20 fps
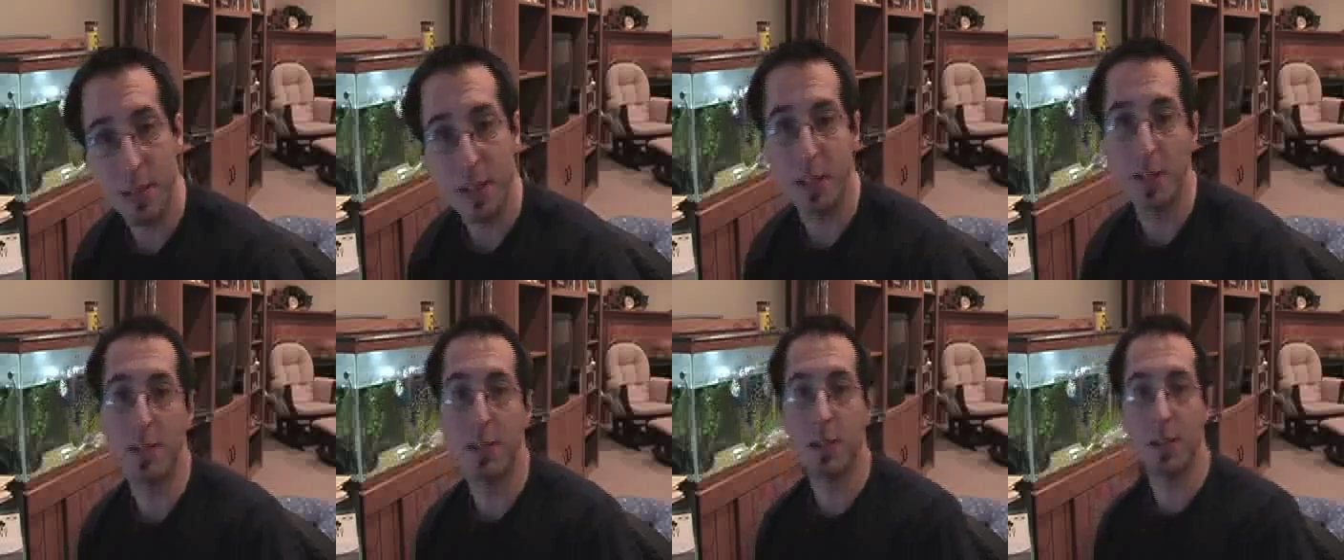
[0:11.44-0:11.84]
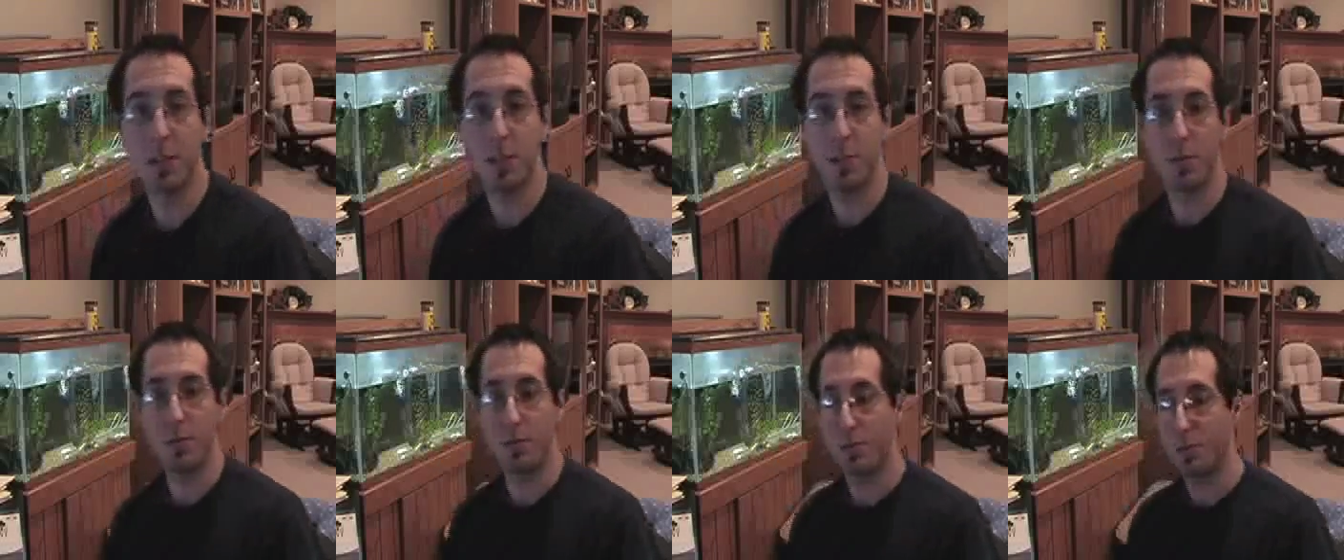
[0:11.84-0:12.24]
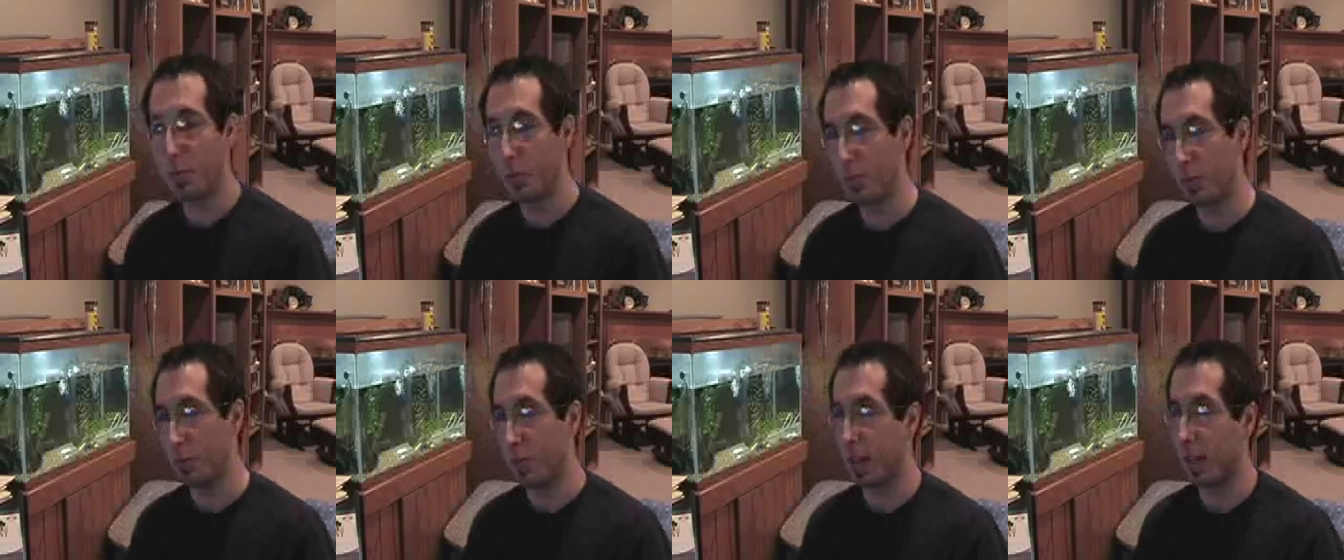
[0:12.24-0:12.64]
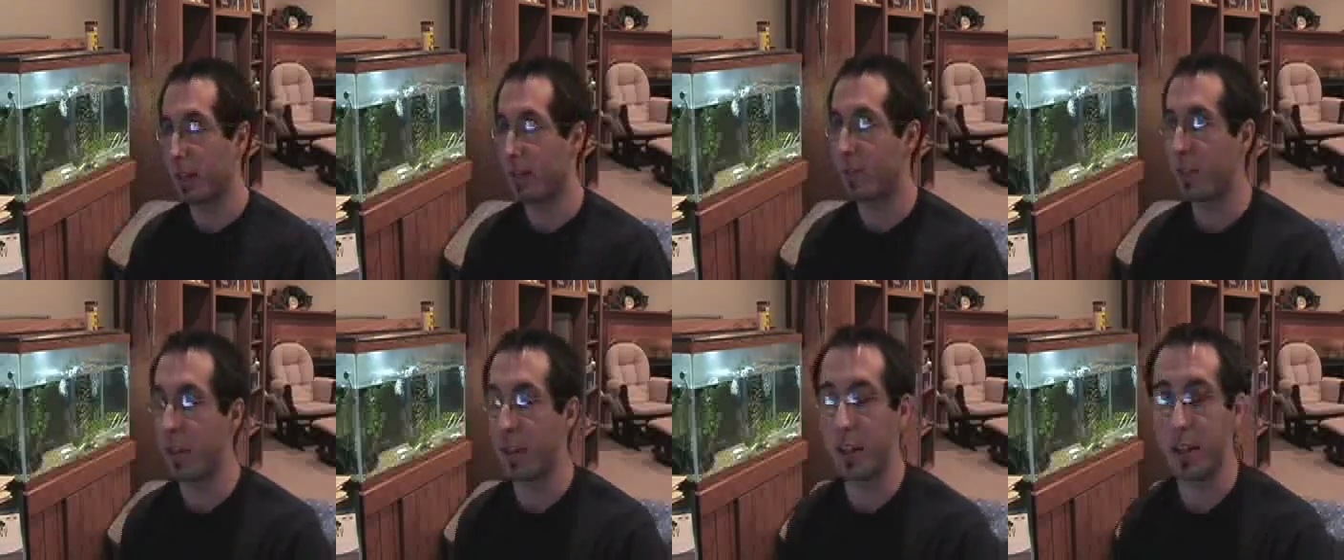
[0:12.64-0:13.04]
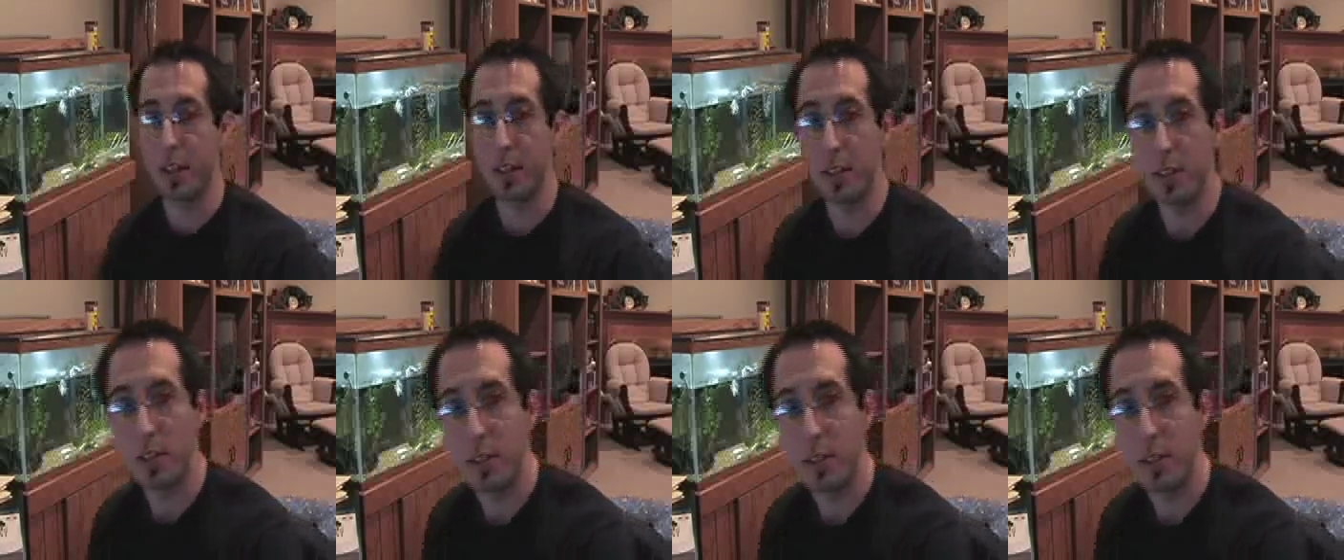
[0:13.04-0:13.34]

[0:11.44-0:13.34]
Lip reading: because it's like freaking